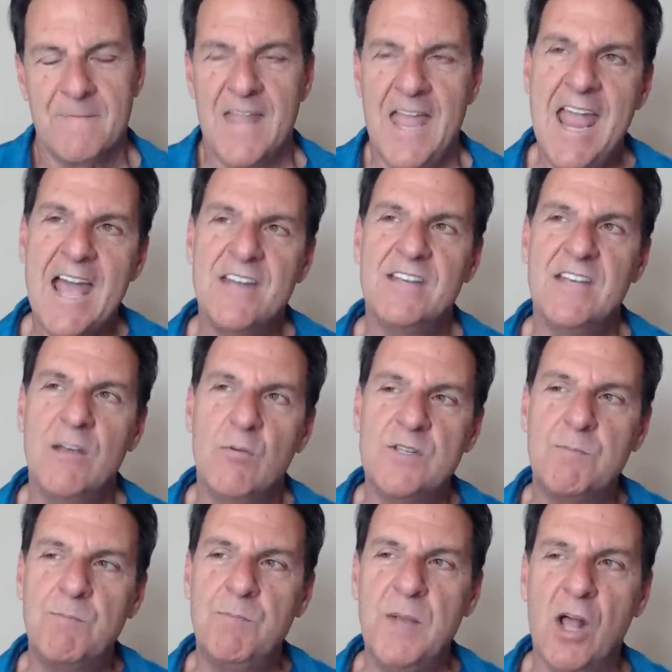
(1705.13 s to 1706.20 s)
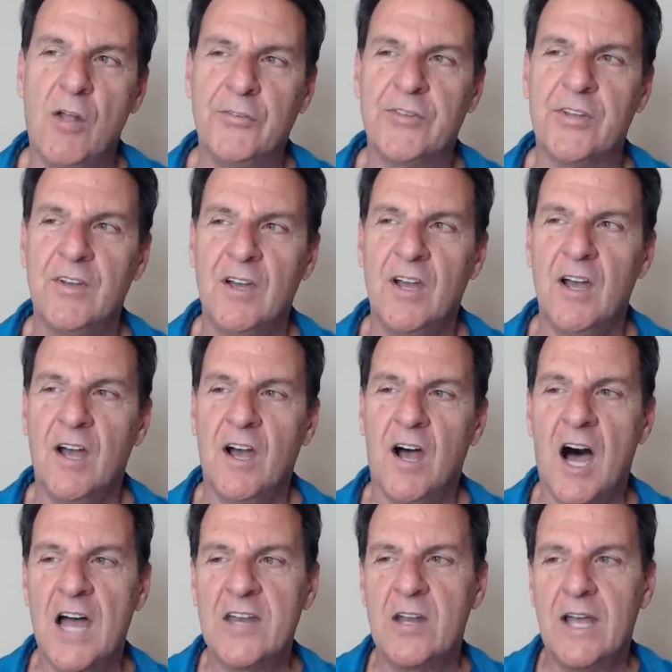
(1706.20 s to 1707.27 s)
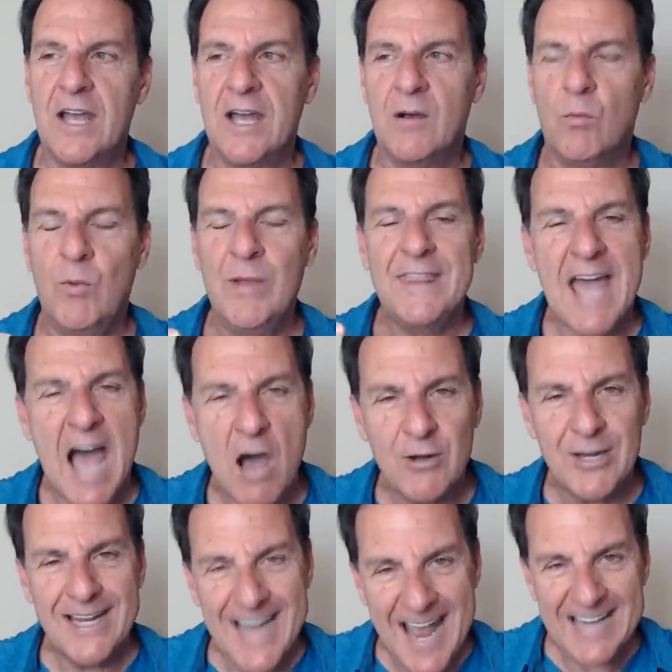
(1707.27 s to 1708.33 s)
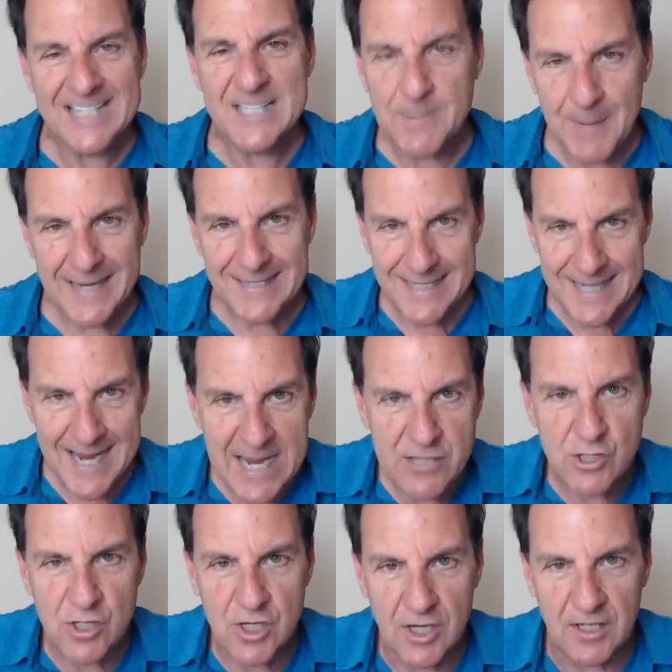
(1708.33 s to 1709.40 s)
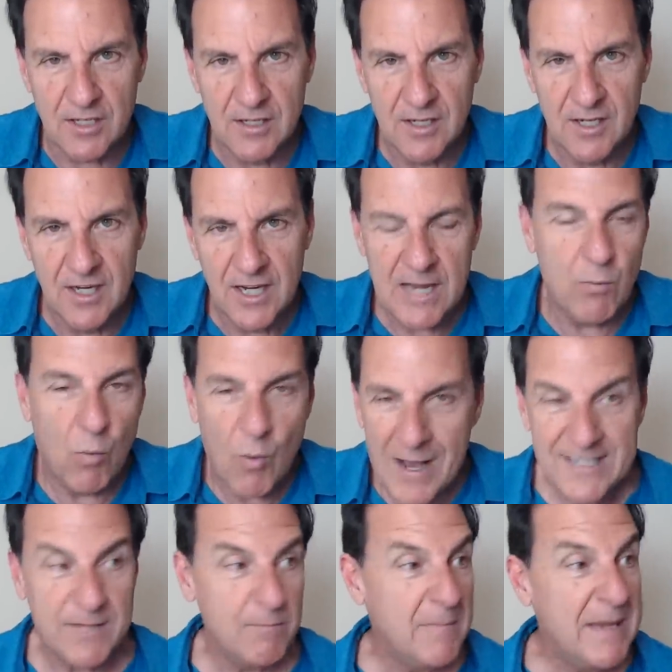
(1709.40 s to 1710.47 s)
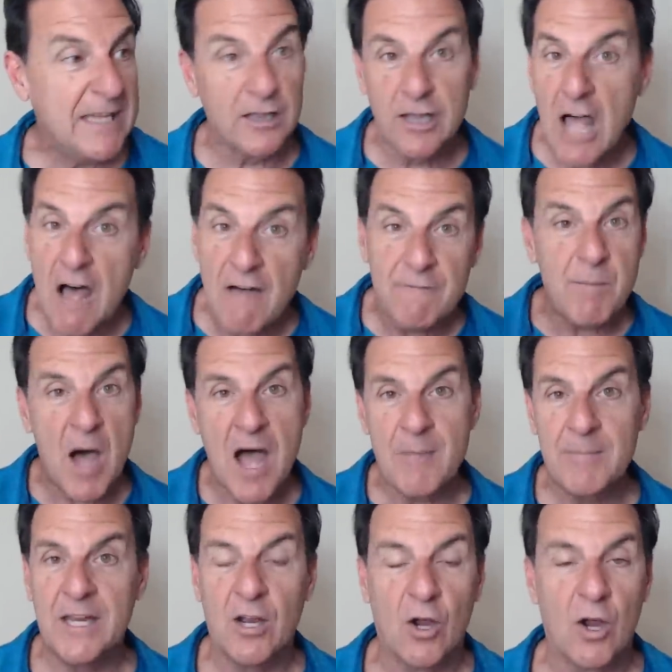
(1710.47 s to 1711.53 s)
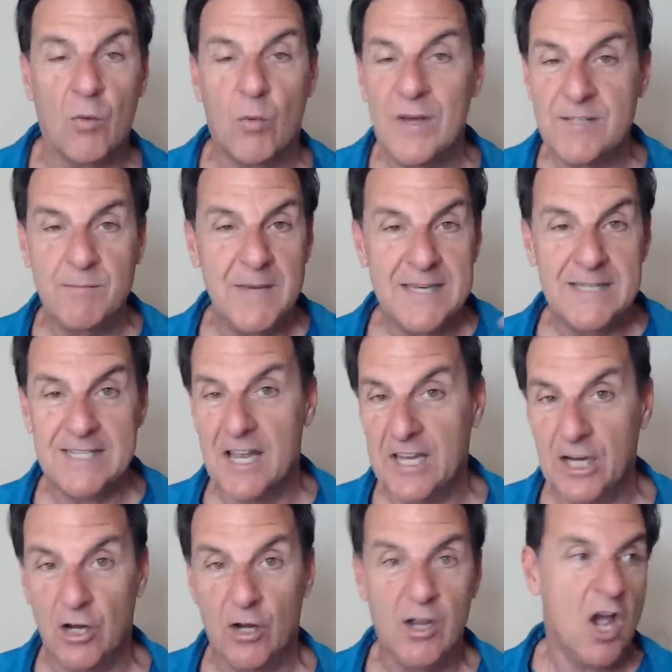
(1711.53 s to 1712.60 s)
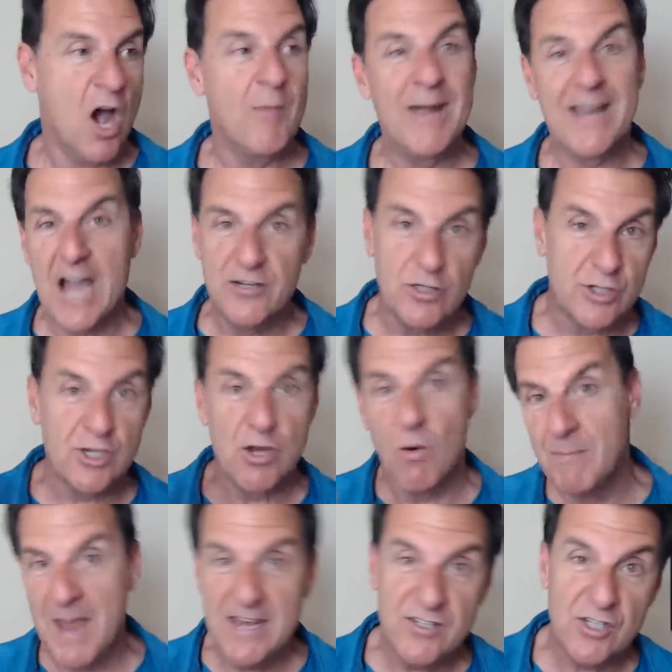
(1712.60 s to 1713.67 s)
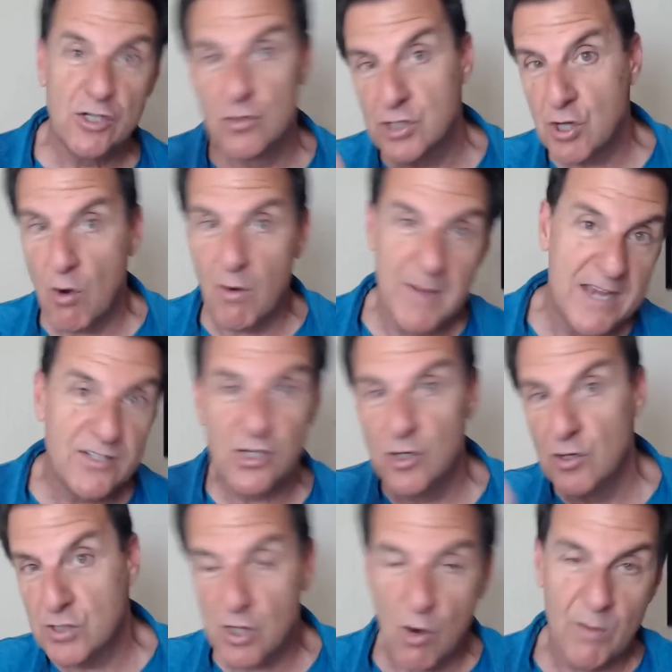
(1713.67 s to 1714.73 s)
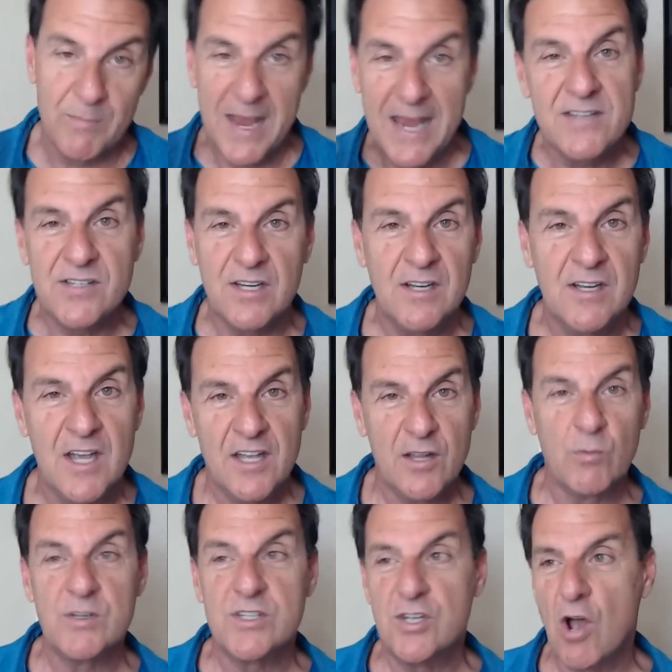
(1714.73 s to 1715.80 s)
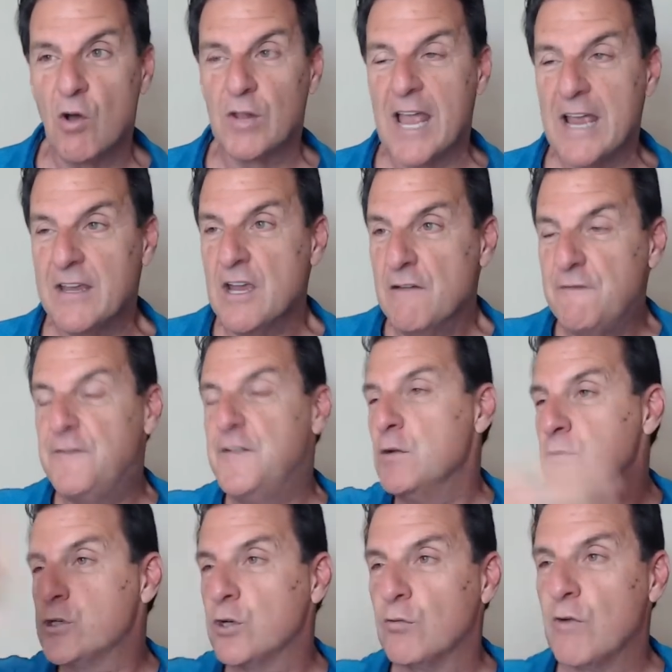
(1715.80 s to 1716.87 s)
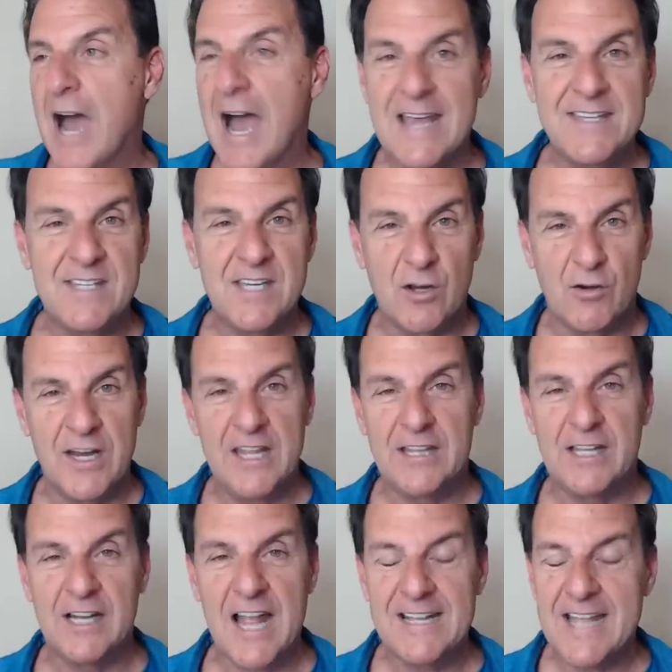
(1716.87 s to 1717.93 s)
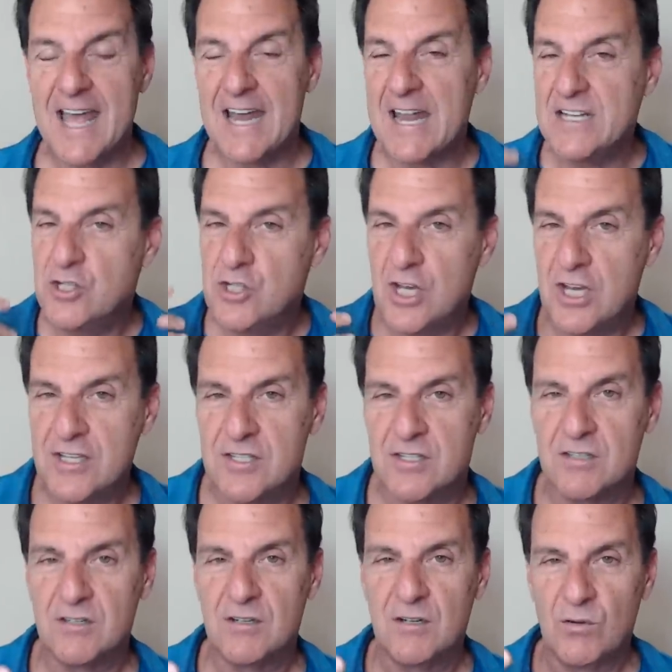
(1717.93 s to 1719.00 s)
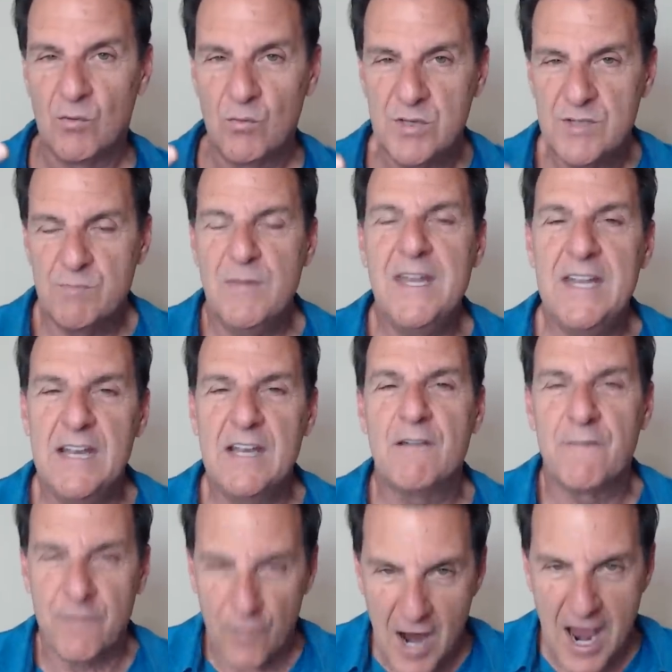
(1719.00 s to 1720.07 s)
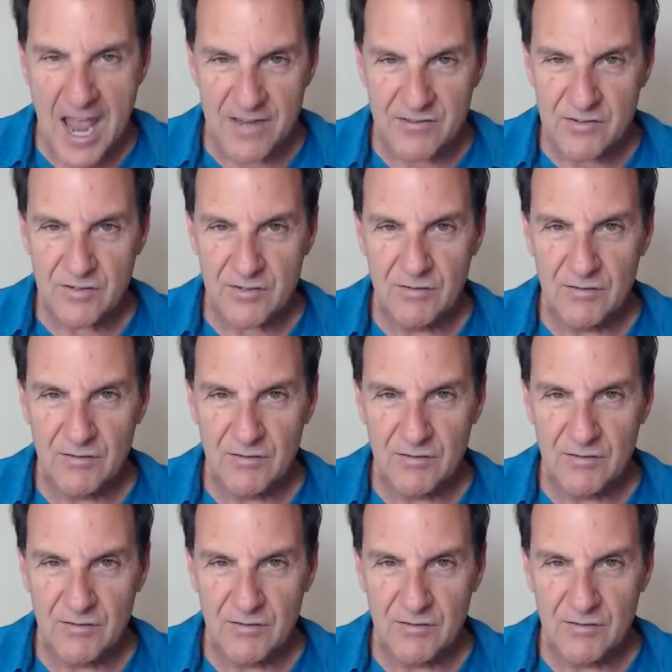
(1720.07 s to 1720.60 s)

And it was built on without an expectation. It wasn't me love bombing her. It wasn't me telling her, oh my God, you're so amazing. You're so amazing. You're so amazing. There was no like futurizing or anything like that. I just was meeting a friend,